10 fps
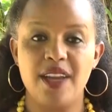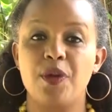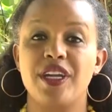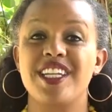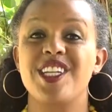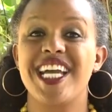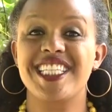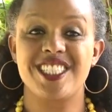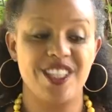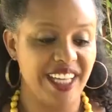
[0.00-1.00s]
We're going to
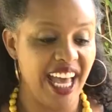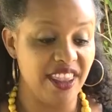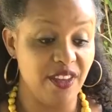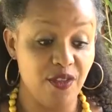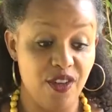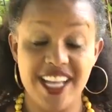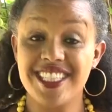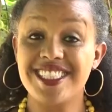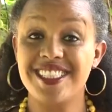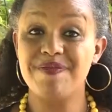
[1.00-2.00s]
next look at the
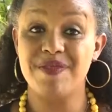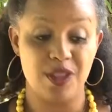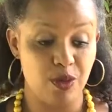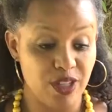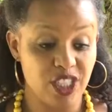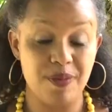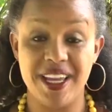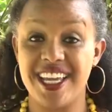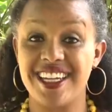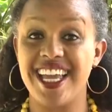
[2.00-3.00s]
friends, the rich
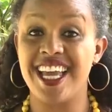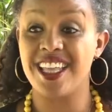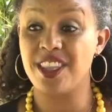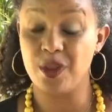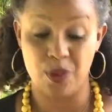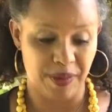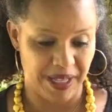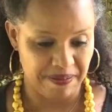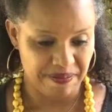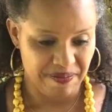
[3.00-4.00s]
man, and the women.